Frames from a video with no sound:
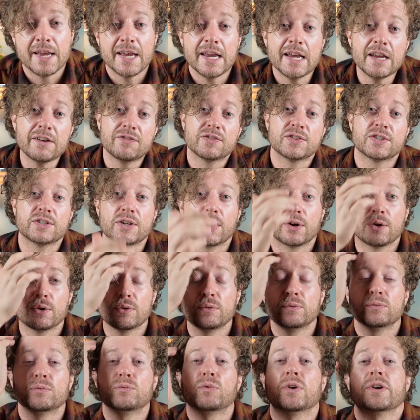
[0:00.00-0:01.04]
If
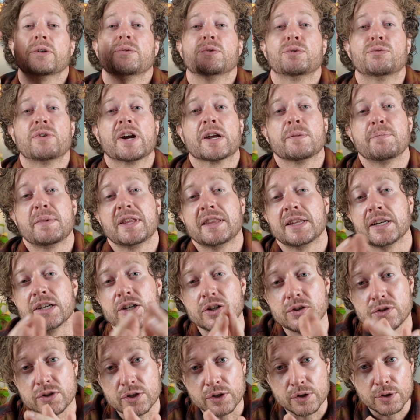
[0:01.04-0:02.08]
so, what I would recommend that
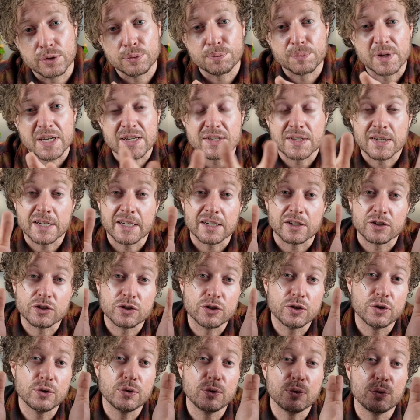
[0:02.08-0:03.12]
you do is get
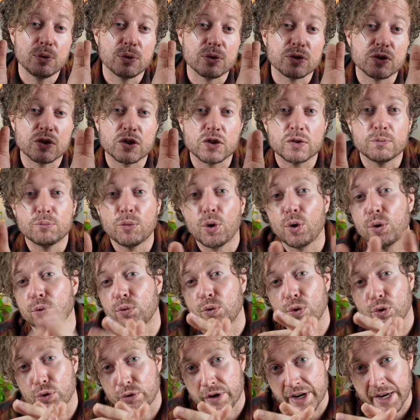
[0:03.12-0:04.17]
2 small
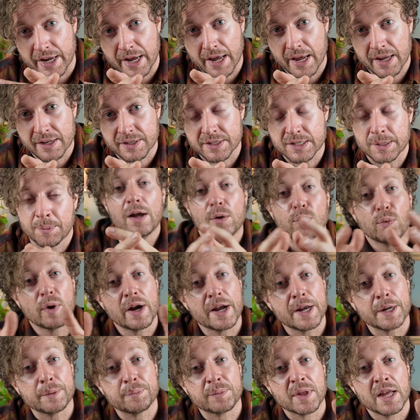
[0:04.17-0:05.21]
watering cans. That
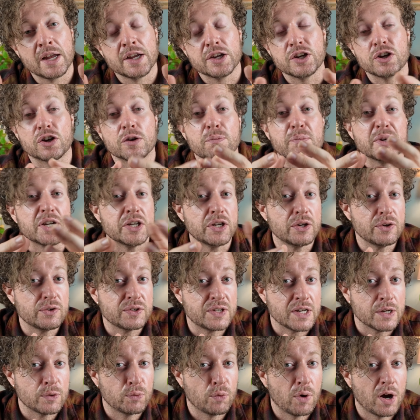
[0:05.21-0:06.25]
way, you can be
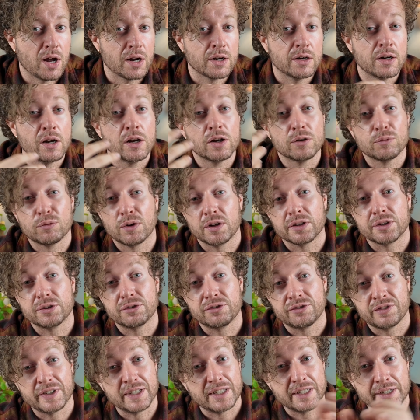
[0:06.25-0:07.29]
using one while you're
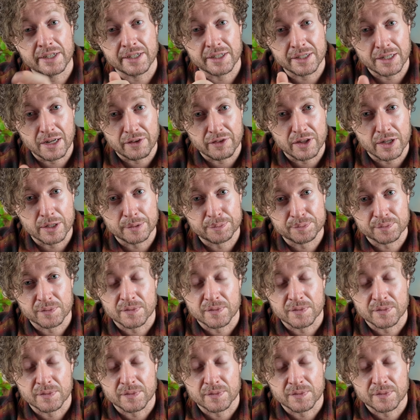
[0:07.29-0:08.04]
filling another.